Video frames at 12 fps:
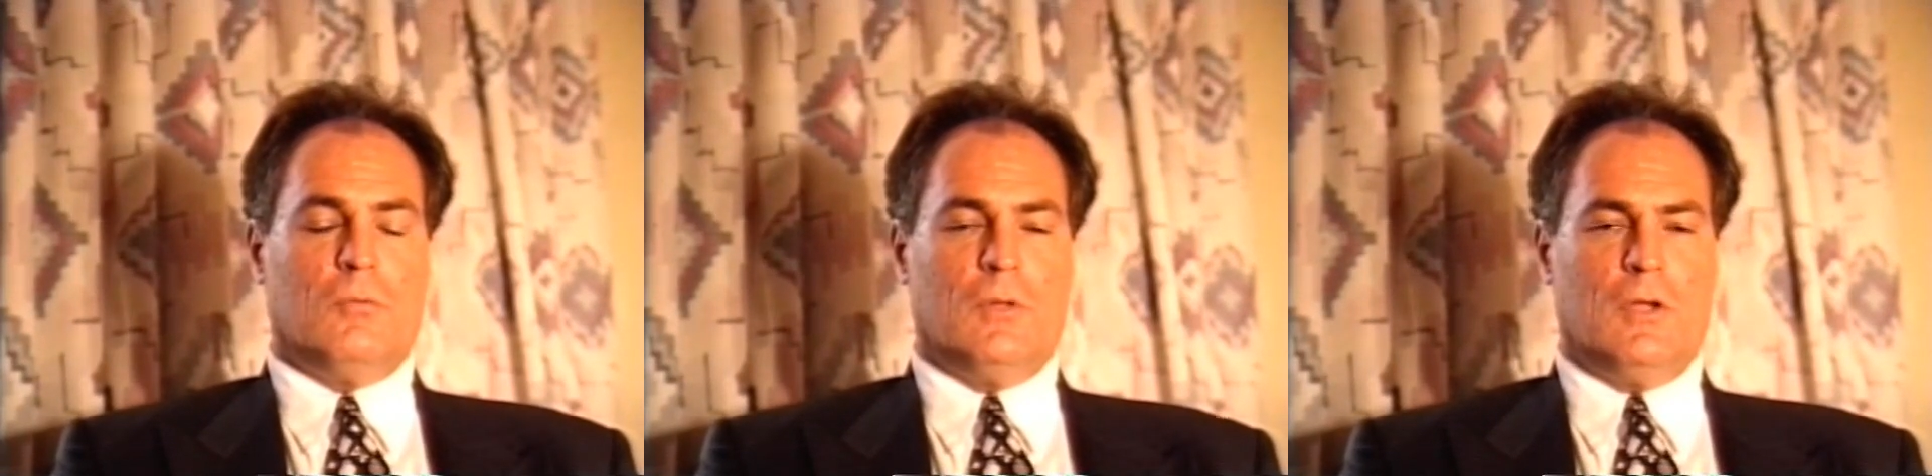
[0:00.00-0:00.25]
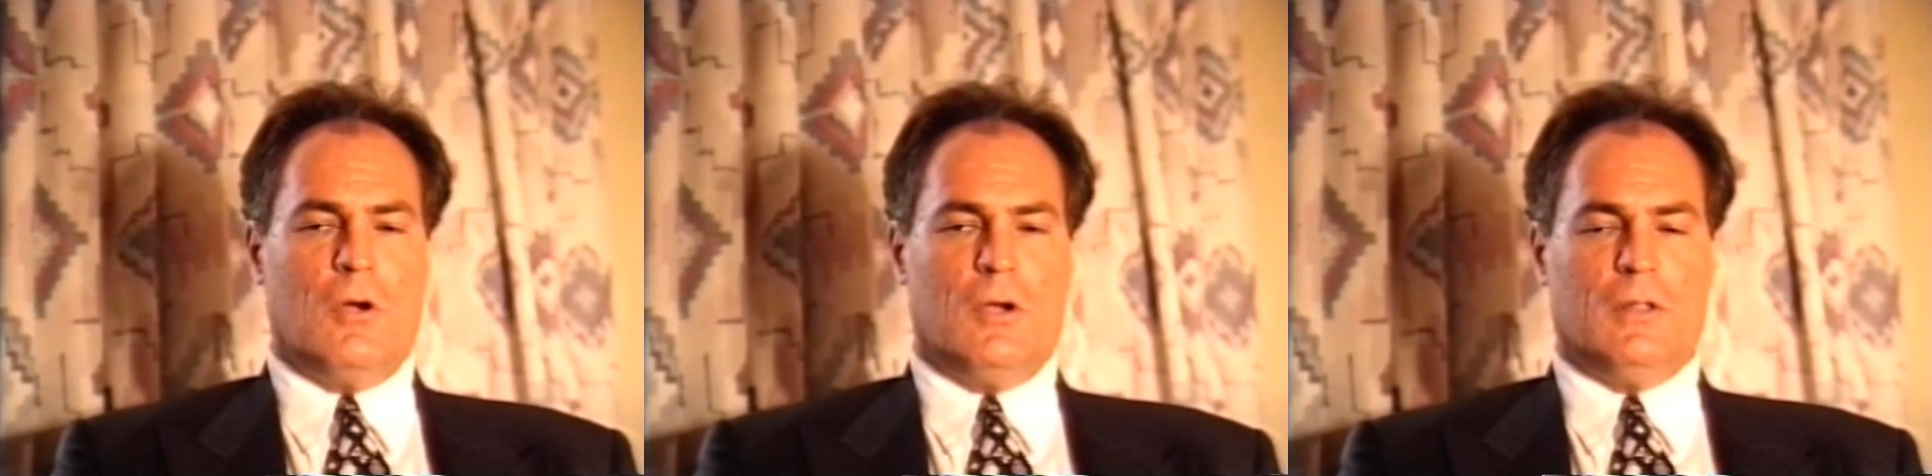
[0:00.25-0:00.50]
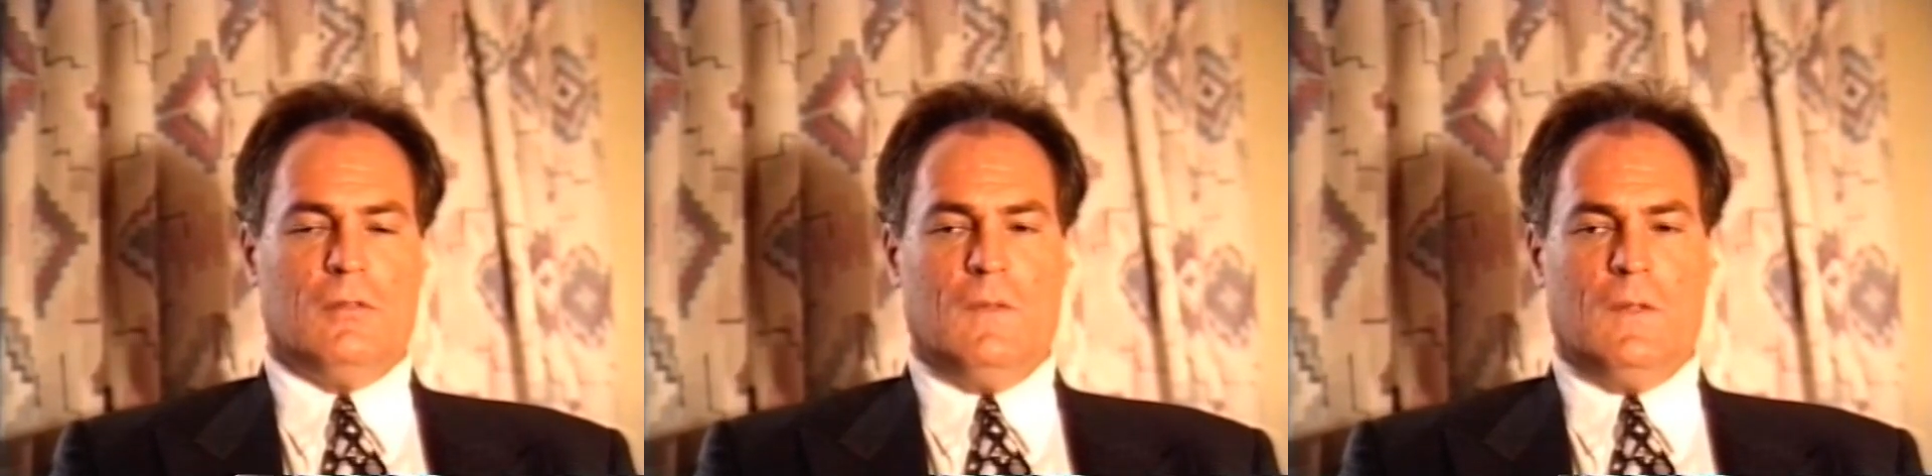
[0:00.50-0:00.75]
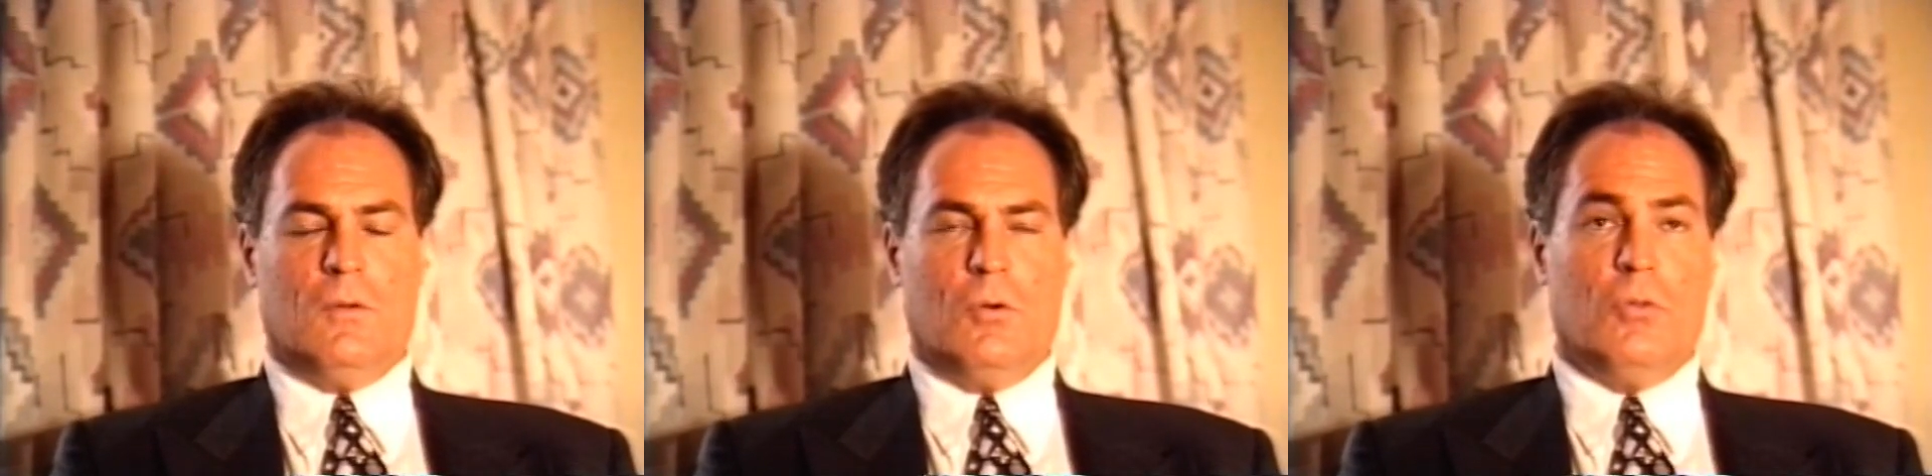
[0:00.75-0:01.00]
regarding
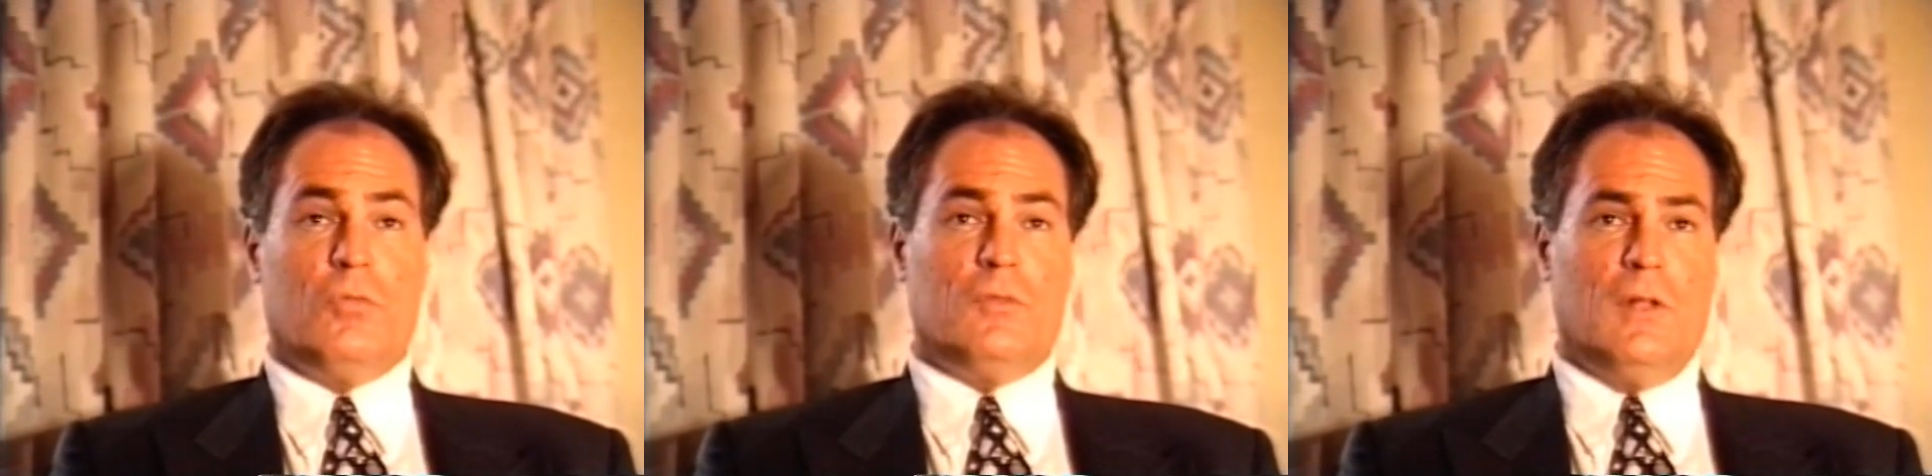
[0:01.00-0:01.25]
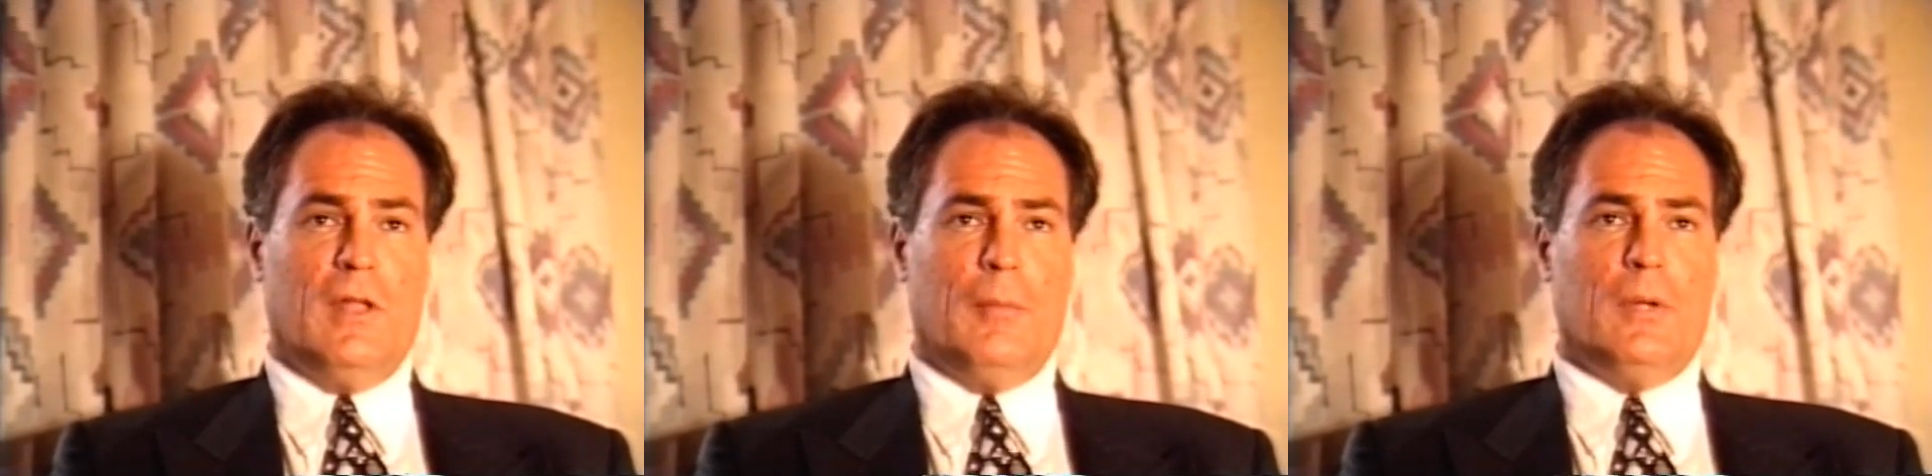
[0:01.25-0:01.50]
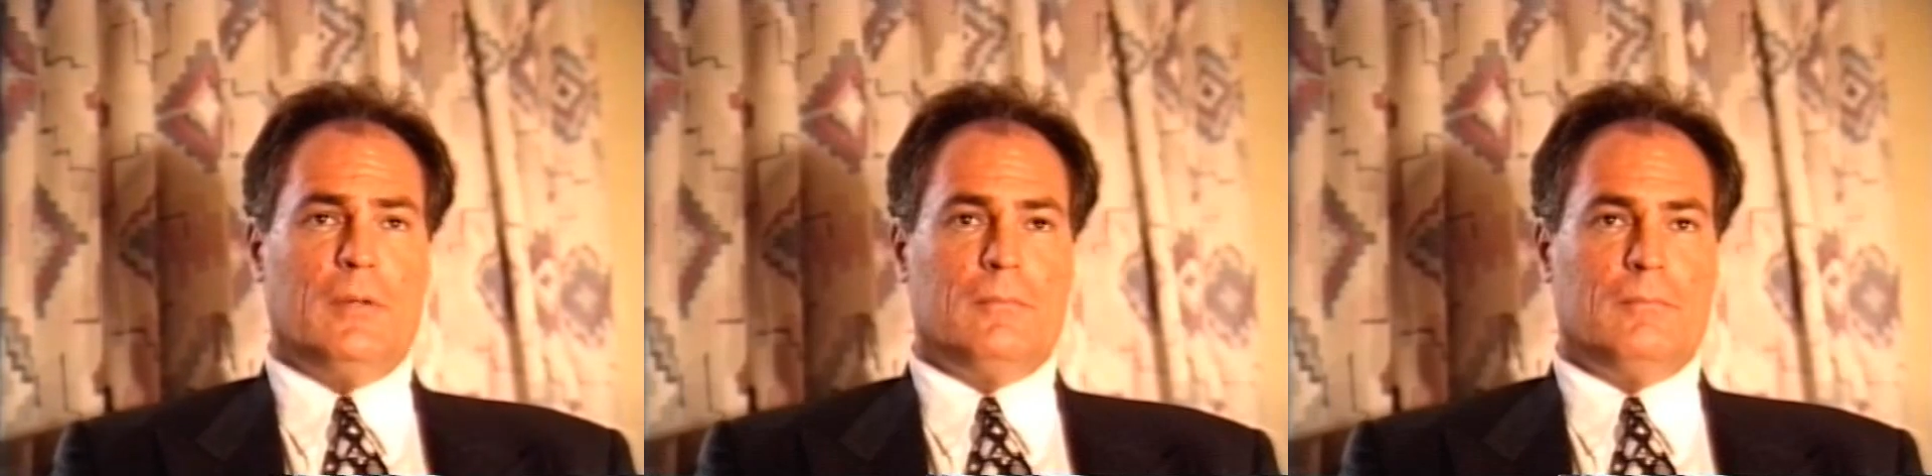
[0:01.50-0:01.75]
the Earth Dilemma,